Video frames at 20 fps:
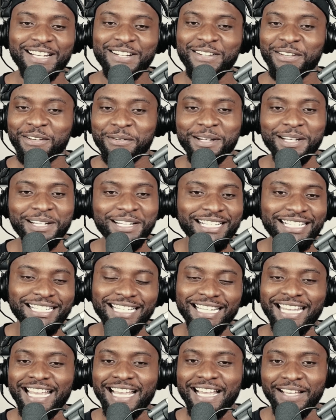I know you're ready to
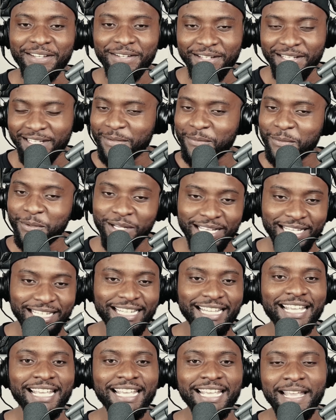click out. You're like, what?
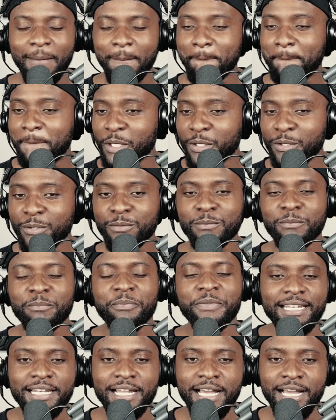Boom.
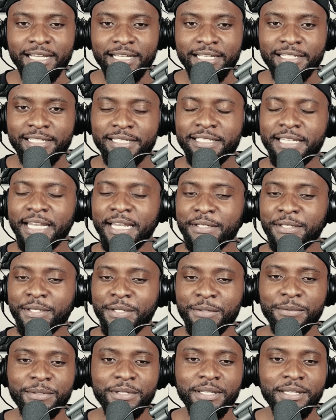Nah, stay
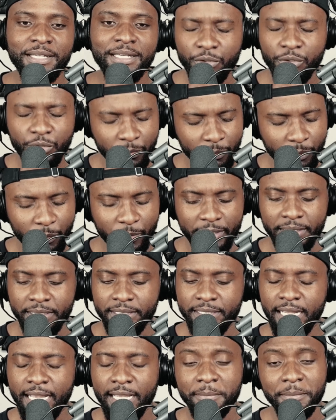tuned. No more
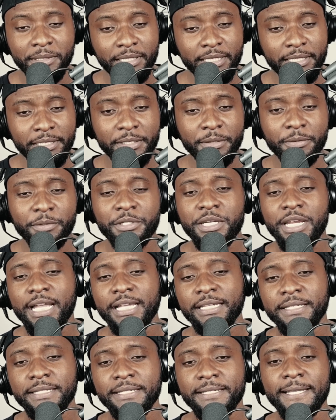wasting time. Let's see what she
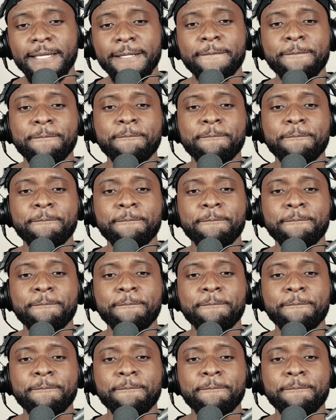has to say.